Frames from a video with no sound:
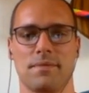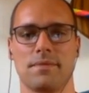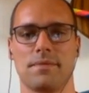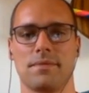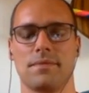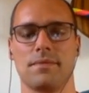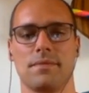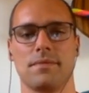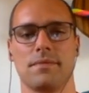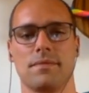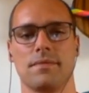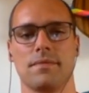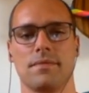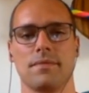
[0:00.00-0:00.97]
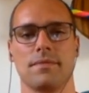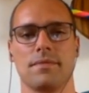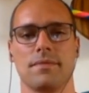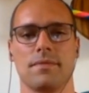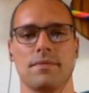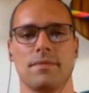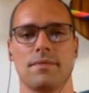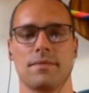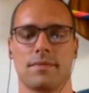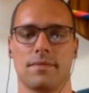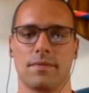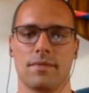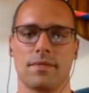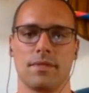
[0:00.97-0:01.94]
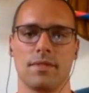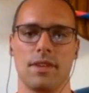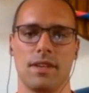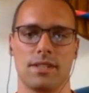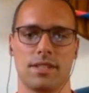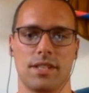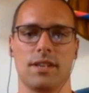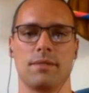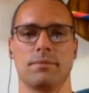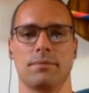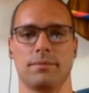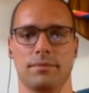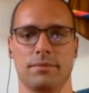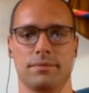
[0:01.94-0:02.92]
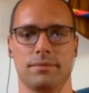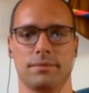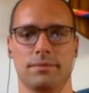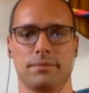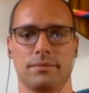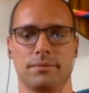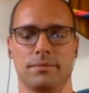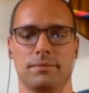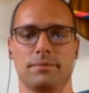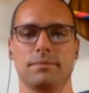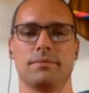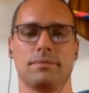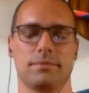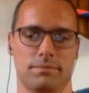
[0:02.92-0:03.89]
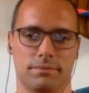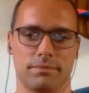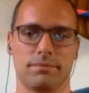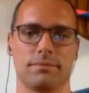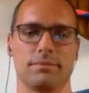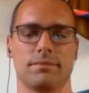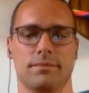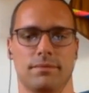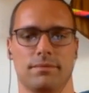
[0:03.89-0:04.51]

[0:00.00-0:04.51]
community out there, really, and it shows when people do things like this, actually. So well